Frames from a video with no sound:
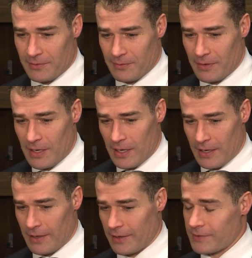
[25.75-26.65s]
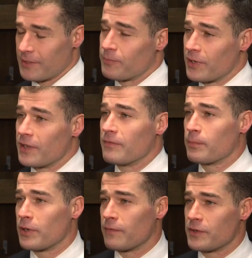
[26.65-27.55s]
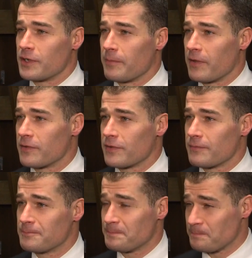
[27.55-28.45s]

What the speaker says: So, like I said, pretty fortunate bounce.